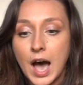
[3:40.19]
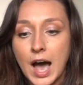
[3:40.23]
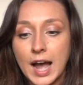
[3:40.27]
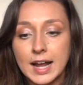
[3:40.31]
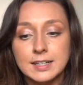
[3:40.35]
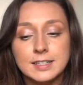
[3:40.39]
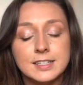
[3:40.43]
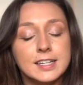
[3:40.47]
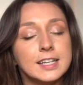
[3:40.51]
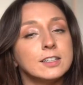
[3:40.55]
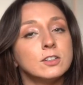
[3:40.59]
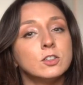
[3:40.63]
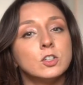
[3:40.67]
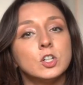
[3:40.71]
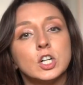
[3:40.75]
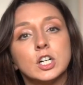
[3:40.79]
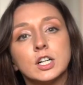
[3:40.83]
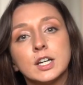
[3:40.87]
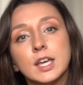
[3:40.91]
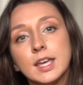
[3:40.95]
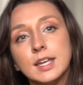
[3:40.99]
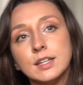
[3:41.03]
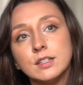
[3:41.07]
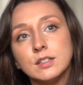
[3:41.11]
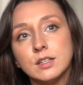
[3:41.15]
I did
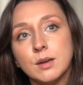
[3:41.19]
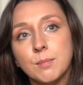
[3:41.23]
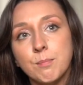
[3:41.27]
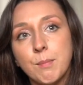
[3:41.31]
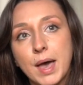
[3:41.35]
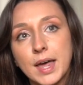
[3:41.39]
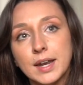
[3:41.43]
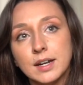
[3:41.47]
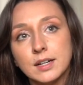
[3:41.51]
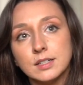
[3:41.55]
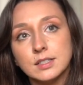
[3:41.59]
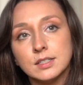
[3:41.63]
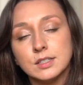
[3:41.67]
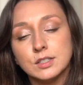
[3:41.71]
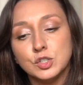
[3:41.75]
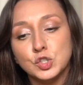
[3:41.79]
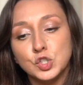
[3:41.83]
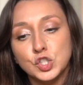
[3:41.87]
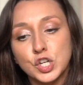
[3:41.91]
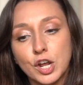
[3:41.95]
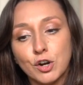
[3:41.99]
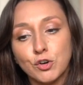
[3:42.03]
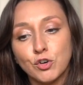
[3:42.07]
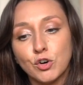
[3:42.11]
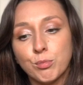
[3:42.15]
look into Meta's
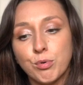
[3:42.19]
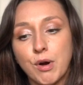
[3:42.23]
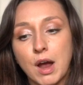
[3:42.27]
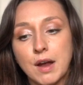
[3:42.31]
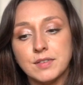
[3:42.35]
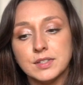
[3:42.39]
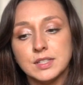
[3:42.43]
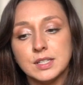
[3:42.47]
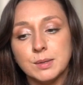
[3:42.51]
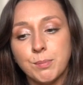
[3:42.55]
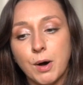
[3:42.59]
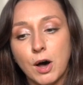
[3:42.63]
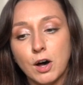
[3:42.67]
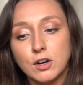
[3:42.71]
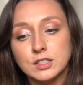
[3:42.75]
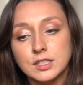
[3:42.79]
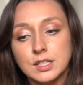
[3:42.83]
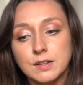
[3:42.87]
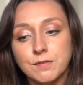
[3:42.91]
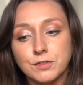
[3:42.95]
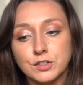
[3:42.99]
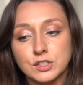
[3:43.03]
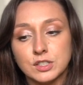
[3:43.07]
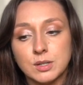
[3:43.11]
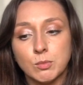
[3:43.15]
general privacy
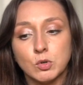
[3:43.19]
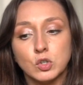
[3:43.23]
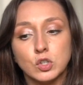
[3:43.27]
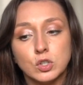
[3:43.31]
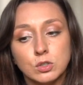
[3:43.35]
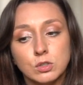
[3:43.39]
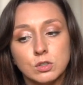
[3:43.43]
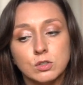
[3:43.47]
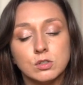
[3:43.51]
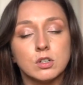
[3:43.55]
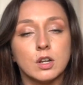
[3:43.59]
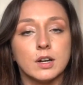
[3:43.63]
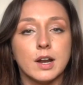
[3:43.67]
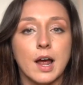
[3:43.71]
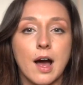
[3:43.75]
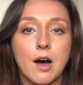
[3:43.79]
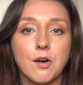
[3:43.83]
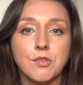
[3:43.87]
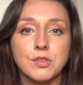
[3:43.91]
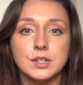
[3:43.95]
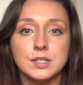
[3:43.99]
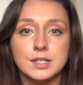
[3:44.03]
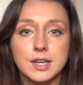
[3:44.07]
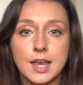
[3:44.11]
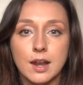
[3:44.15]
policy for some clues on
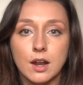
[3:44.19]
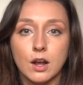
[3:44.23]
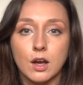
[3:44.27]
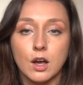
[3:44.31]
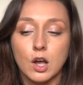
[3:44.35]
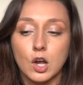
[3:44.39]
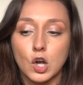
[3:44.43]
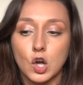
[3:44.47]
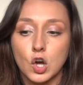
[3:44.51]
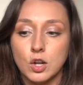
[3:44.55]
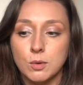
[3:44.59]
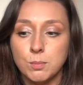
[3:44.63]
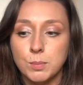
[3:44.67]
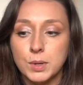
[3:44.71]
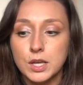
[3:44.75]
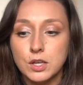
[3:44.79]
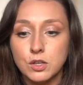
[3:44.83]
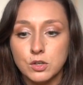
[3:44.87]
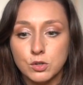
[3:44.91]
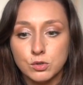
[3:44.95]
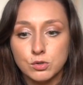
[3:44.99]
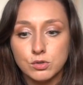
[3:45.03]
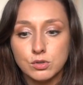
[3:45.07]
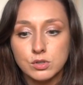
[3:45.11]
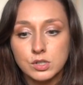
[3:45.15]
how the data could be
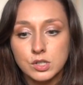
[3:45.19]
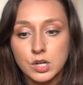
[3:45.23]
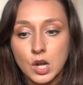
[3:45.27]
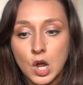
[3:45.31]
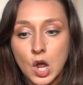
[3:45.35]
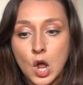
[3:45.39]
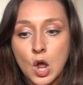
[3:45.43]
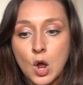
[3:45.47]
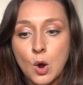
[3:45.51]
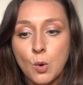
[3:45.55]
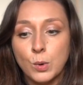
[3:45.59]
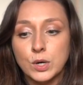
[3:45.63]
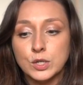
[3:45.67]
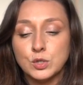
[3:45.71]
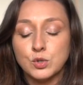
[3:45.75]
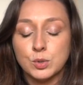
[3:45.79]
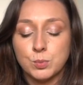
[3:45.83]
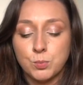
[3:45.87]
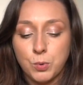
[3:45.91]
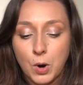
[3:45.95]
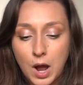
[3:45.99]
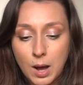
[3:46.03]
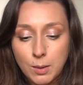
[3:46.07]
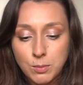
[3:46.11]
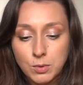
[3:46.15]
used, which is
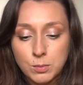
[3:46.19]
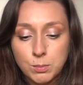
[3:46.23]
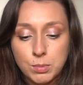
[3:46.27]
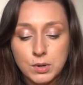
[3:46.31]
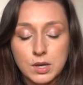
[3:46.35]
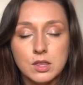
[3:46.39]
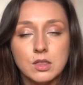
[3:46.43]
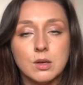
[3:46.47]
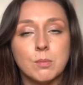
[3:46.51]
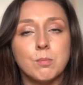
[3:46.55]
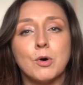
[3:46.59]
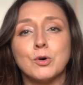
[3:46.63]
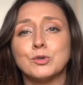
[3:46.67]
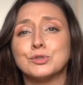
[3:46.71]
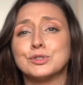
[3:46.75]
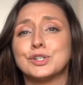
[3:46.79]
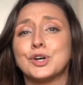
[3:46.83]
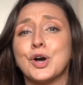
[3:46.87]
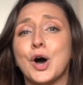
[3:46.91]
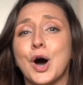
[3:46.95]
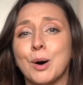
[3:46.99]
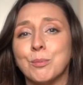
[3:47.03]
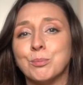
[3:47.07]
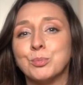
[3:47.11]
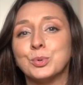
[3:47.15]
probably the
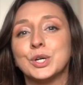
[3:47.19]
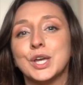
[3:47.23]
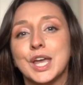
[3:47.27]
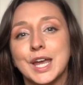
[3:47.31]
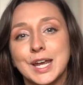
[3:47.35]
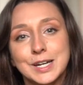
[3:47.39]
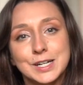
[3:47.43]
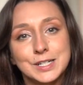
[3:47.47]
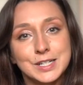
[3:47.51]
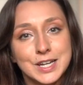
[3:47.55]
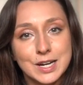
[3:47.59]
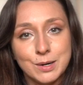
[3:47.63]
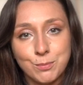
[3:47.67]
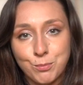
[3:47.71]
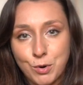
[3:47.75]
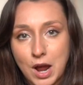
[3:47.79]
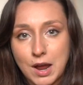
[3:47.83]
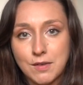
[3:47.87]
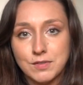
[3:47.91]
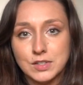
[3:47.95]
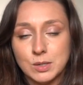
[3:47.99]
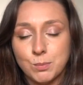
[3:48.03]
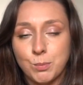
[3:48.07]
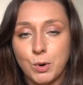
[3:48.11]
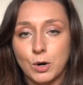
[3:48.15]
most complicated data
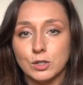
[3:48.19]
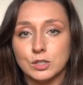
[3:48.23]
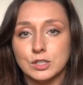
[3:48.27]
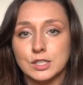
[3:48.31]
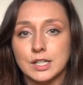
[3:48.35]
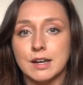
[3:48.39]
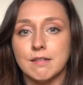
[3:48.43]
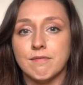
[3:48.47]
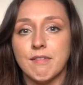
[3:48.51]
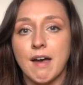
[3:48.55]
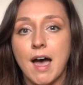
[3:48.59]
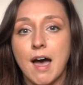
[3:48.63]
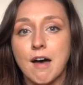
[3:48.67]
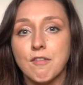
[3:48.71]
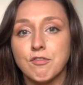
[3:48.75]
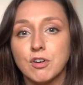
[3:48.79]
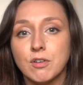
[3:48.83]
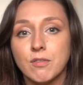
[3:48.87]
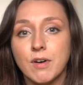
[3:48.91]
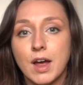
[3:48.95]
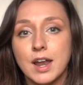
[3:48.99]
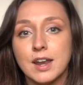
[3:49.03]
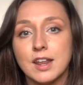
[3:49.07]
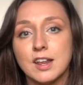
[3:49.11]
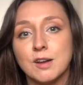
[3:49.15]
privacy policy I've
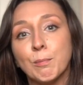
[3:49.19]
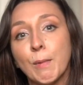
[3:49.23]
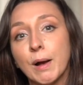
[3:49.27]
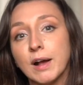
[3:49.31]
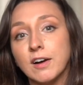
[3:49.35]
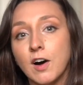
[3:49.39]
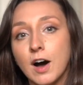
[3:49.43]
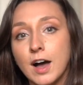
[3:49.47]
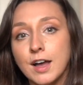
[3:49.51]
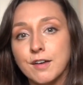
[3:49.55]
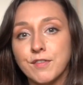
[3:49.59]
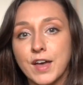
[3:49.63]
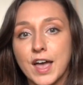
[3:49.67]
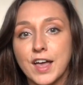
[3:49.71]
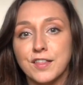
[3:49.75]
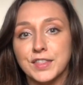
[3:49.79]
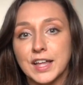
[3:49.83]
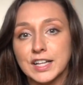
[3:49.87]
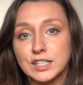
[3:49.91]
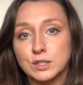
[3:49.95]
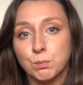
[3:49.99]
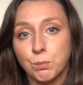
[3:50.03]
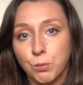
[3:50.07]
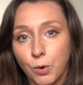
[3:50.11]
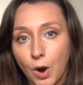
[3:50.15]
ever read in my life, and
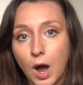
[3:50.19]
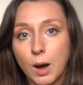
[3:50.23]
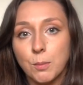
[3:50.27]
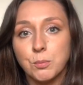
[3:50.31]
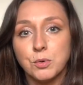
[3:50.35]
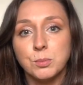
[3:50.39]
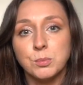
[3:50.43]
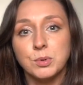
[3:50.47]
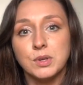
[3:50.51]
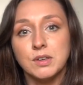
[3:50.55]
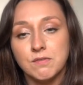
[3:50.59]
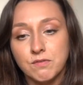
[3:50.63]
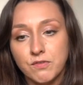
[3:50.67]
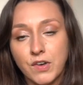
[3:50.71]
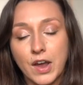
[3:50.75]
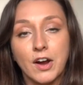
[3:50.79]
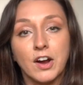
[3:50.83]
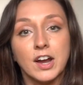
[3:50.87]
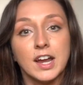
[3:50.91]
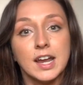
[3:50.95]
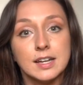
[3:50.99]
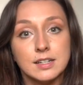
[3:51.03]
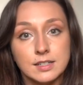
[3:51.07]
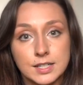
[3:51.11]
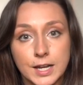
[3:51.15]
that's probably
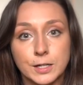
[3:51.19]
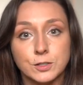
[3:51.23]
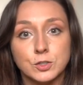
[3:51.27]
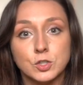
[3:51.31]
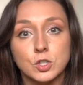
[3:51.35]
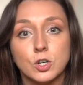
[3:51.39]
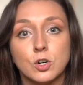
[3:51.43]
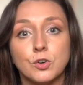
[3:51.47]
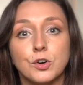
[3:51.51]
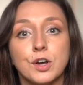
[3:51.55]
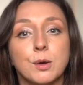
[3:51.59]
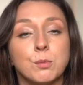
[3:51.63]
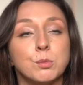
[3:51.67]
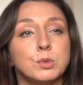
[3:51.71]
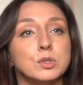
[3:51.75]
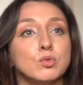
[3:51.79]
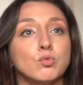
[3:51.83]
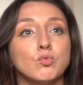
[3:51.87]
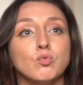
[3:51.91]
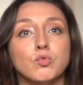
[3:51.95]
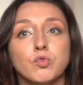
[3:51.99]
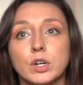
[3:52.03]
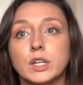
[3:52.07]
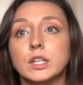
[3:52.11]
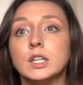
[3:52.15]
very intentional. It was
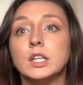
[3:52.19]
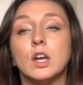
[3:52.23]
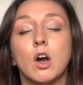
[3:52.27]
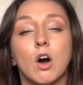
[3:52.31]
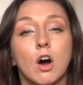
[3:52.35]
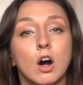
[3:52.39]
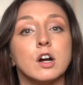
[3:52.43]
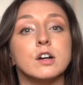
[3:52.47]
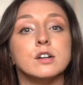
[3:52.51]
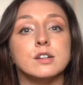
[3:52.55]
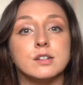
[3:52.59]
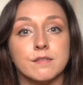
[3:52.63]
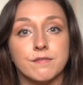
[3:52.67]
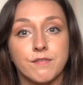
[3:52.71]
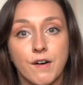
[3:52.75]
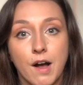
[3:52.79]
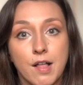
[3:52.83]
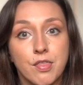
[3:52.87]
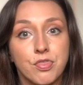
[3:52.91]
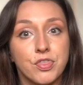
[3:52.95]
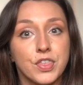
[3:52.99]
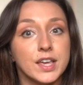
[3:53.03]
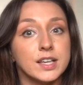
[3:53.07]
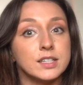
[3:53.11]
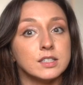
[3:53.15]
really hard to
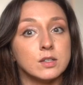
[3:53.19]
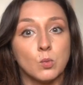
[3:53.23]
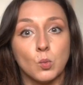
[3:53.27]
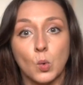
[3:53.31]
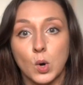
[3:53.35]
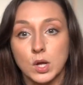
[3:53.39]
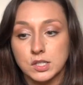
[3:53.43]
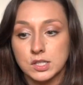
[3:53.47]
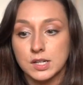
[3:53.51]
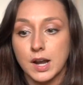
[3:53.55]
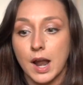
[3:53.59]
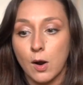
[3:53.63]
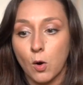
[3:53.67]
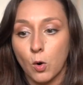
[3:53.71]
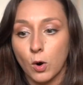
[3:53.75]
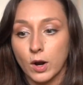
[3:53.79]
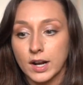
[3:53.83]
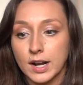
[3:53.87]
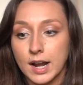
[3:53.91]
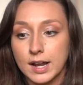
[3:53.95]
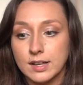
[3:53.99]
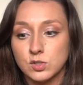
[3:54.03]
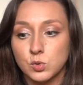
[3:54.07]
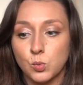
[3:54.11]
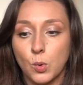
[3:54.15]
find things, it was not
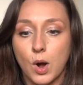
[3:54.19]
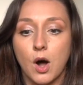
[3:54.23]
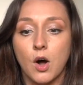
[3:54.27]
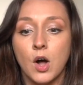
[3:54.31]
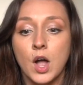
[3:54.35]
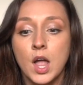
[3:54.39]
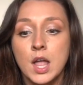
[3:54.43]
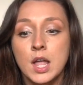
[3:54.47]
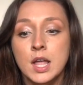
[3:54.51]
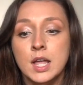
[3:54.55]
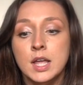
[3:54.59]
organized well.